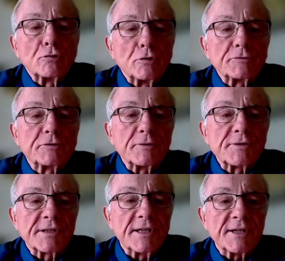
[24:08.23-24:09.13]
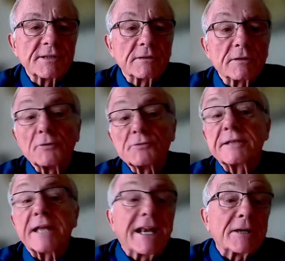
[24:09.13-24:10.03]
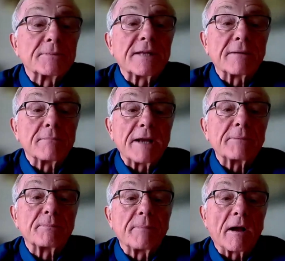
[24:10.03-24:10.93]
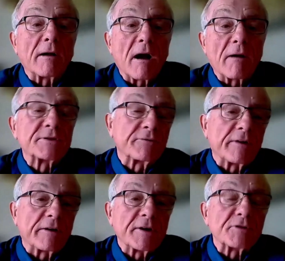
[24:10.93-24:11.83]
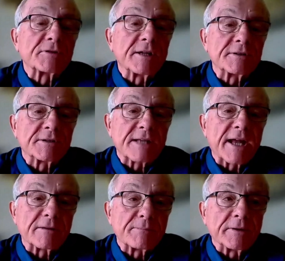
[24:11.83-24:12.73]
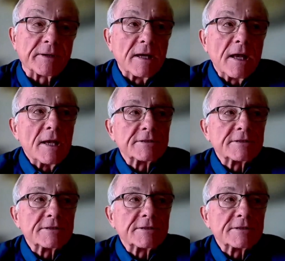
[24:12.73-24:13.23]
tool to assist those stadiums that might obviously very interested in sustainability,